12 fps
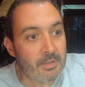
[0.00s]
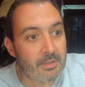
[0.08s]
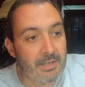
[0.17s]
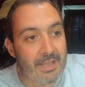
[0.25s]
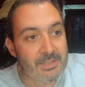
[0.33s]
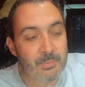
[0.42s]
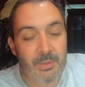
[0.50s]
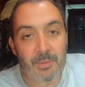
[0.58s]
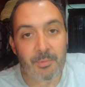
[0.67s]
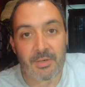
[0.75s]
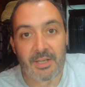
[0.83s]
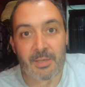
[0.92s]
Last
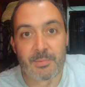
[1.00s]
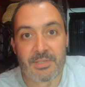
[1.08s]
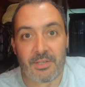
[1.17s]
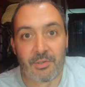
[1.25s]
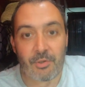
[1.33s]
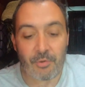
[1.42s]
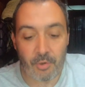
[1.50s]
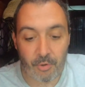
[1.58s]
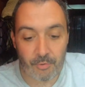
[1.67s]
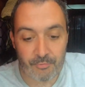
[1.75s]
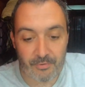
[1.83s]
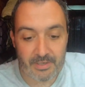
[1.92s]
week when Nicola was in doing the
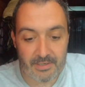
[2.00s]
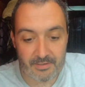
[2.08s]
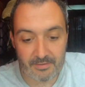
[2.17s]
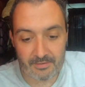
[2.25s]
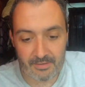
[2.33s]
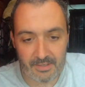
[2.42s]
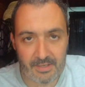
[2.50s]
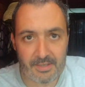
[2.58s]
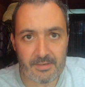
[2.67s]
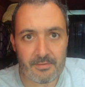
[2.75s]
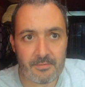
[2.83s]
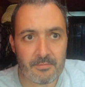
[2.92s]
laundry
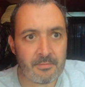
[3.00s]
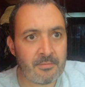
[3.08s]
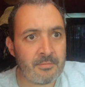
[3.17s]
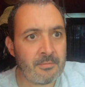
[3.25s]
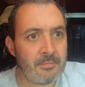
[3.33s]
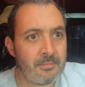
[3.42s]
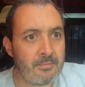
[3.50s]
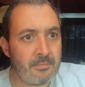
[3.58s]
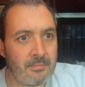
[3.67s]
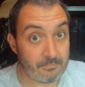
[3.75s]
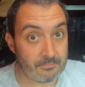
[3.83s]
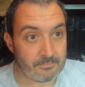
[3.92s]
in...
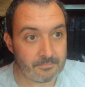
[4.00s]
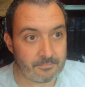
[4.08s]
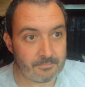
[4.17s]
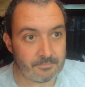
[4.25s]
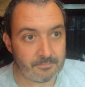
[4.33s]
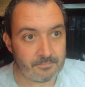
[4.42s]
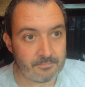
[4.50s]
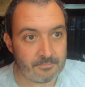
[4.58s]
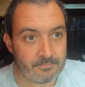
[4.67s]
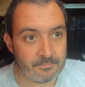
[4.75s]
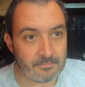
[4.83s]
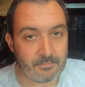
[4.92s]
Wareham?
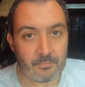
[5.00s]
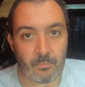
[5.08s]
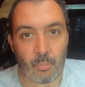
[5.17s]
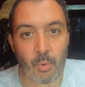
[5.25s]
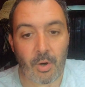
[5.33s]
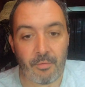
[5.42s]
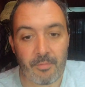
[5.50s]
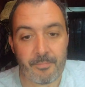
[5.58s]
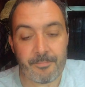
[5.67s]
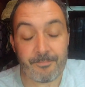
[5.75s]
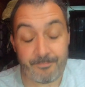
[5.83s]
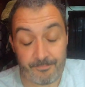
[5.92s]
Wareham,
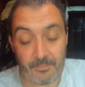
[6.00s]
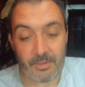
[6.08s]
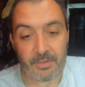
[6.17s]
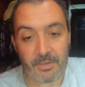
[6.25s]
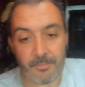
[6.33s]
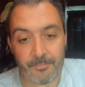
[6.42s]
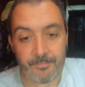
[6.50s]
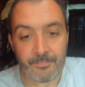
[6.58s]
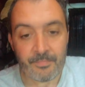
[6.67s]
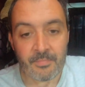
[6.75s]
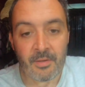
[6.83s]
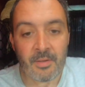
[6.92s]
there you
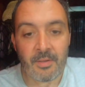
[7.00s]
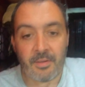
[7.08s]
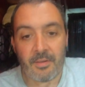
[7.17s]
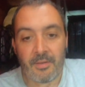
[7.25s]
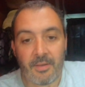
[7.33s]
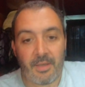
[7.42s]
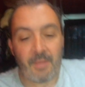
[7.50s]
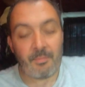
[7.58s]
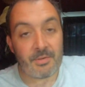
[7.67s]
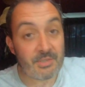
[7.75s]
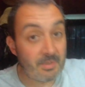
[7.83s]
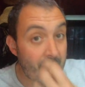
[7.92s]
go. Um,
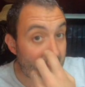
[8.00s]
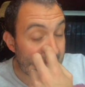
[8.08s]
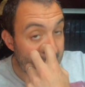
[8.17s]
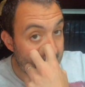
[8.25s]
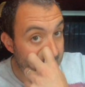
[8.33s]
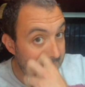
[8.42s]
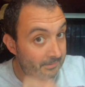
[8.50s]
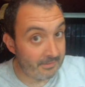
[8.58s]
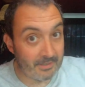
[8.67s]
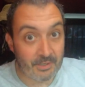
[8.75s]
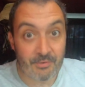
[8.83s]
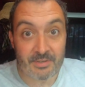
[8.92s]
she met
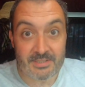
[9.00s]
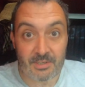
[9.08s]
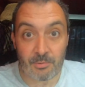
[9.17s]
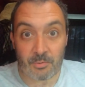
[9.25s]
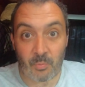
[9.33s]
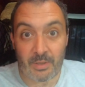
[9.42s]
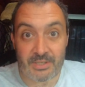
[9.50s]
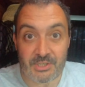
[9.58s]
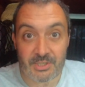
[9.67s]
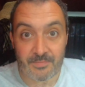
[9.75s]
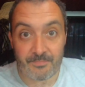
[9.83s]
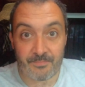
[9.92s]
a crazy old
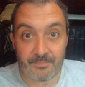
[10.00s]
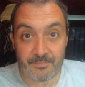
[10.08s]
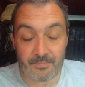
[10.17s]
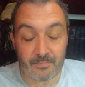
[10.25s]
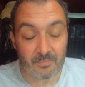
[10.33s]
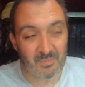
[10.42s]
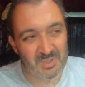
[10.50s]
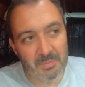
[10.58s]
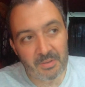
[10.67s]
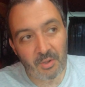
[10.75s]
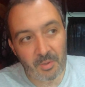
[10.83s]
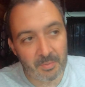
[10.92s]
witch. She
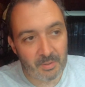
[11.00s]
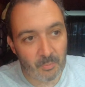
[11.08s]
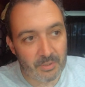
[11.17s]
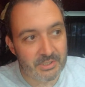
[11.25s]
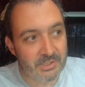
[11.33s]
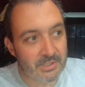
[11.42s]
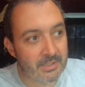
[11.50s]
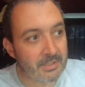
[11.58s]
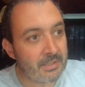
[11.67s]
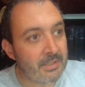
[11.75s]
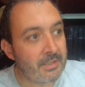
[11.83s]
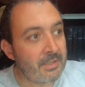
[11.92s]
might not have been a witch.
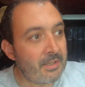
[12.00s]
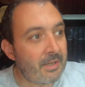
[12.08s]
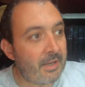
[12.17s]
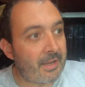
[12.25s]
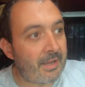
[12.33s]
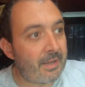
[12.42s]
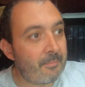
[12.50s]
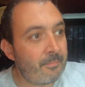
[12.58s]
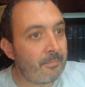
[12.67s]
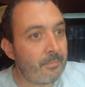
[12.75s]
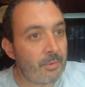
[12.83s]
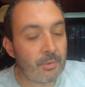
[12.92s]

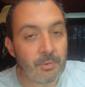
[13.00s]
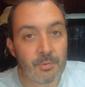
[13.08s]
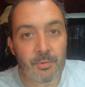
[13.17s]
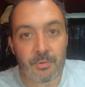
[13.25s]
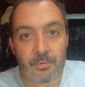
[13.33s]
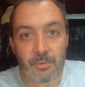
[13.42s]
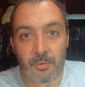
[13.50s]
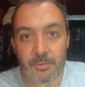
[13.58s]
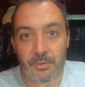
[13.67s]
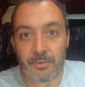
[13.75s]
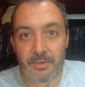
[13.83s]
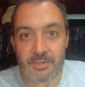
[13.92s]
Um, who told
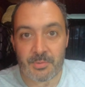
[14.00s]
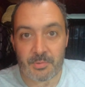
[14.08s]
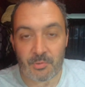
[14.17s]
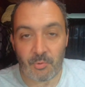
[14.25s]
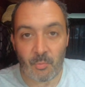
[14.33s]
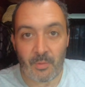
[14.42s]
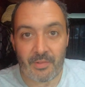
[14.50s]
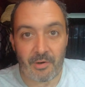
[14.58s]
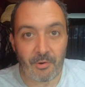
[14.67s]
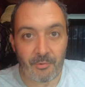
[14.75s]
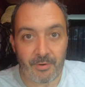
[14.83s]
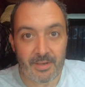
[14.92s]
her that she was going to win the
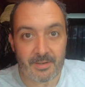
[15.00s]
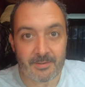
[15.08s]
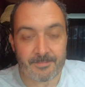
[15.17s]
lottery.